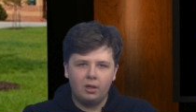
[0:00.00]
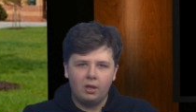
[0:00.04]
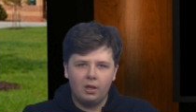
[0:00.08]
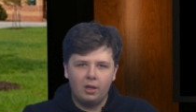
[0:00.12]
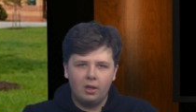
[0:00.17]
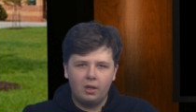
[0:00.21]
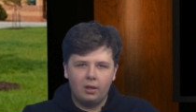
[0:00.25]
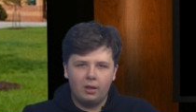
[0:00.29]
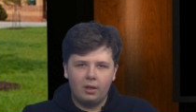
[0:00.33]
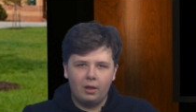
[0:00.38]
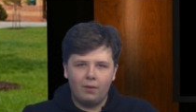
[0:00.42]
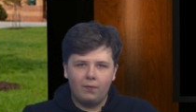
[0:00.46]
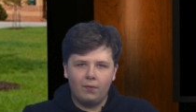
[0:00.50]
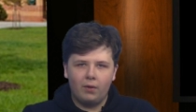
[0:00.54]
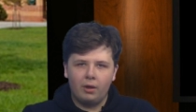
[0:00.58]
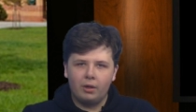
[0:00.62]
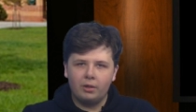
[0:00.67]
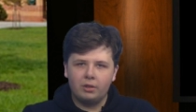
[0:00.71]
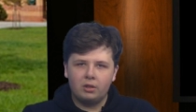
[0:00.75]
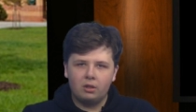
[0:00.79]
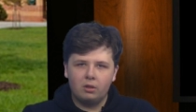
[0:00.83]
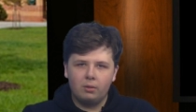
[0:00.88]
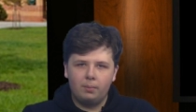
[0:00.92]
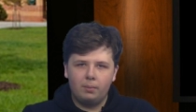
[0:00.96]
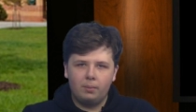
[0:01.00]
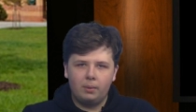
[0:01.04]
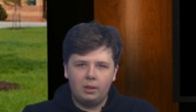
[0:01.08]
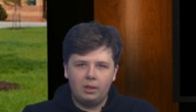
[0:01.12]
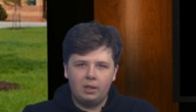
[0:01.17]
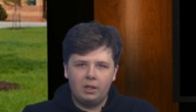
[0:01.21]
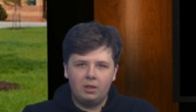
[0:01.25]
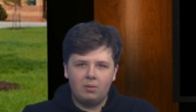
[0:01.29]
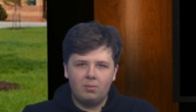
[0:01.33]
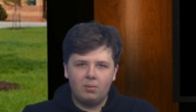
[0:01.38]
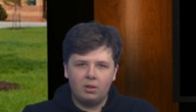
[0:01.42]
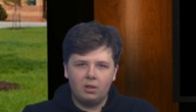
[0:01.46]
They have also been
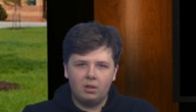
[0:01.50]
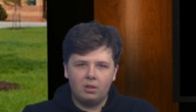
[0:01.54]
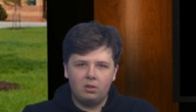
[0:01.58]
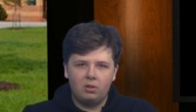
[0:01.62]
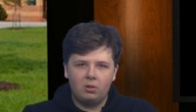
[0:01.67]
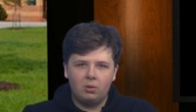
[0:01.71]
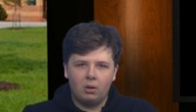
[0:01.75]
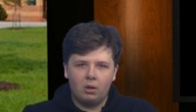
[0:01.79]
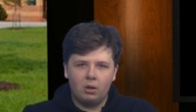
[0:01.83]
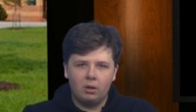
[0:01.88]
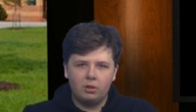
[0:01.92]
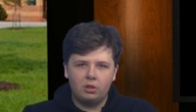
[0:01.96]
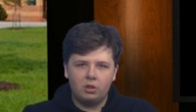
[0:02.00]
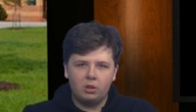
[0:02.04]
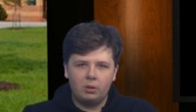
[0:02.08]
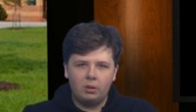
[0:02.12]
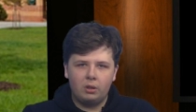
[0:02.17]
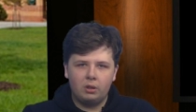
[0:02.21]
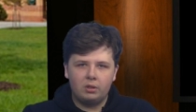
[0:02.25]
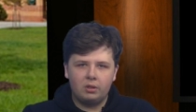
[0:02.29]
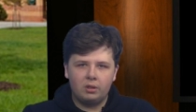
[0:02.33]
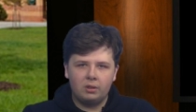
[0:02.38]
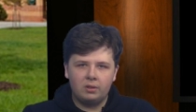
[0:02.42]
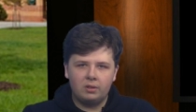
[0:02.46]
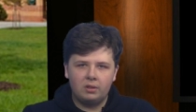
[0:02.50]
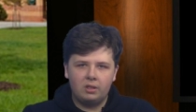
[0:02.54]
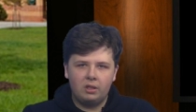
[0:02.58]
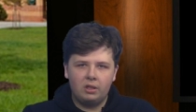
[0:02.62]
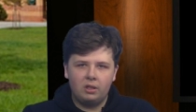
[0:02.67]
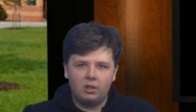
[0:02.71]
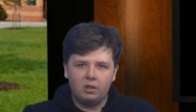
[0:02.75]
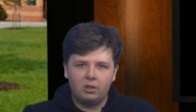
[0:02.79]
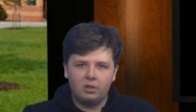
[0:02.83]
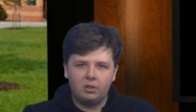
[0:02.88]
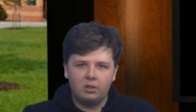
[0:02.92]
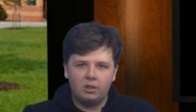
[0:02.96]
emailed to all juniors and
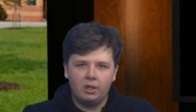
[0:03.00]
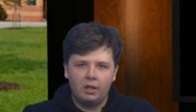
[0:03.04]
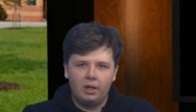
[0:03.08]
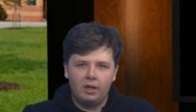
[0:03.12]
seniors